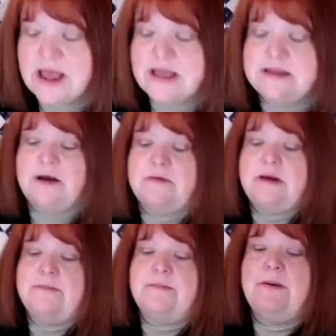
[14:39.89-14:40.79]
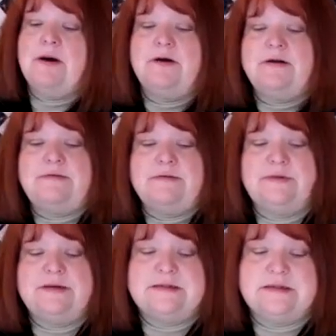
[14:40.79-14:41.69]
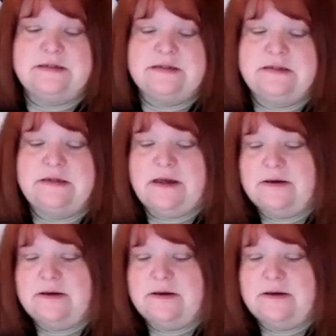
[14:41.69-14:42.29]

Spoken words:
Now, part of the reason,